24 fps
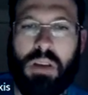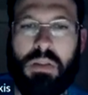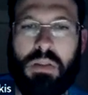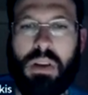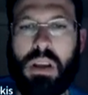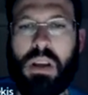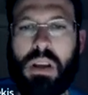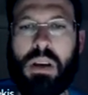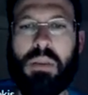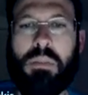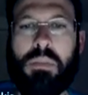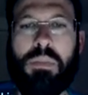
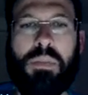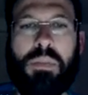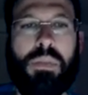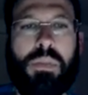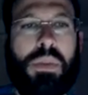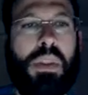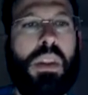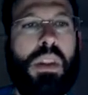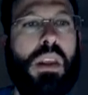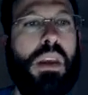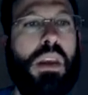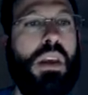a.m.
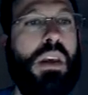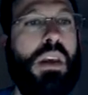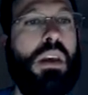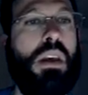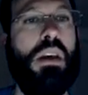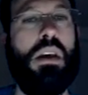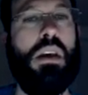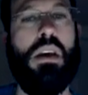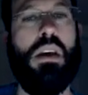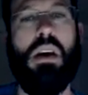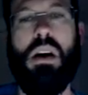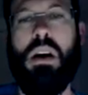
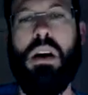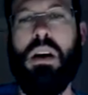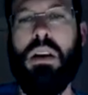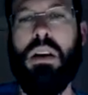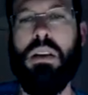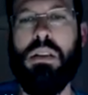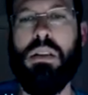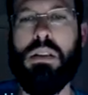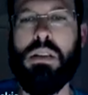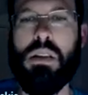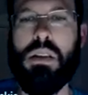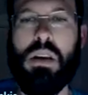
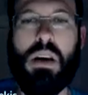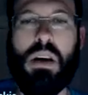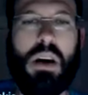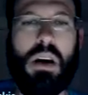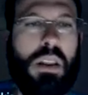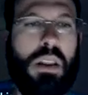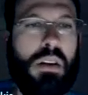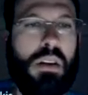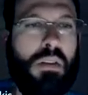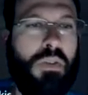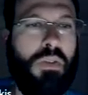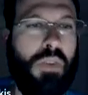Is the
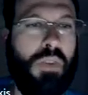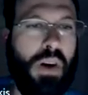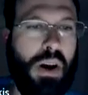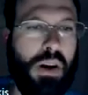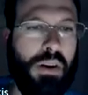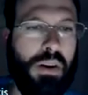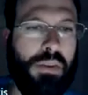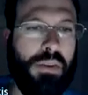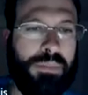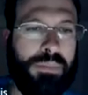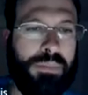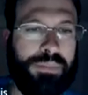other
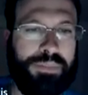file.